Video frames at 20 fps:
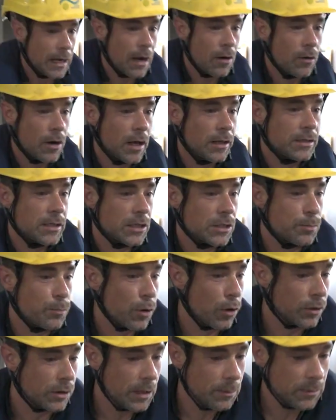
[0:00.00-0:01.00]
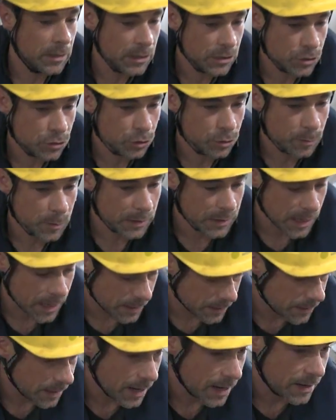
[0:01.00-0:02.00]
laura just brought them they should
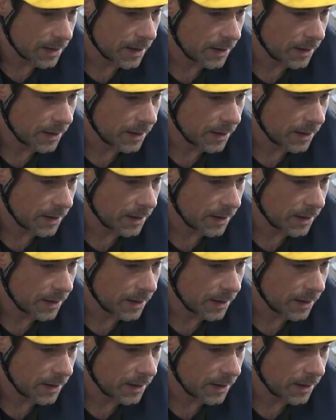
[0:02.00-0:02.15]
Alvise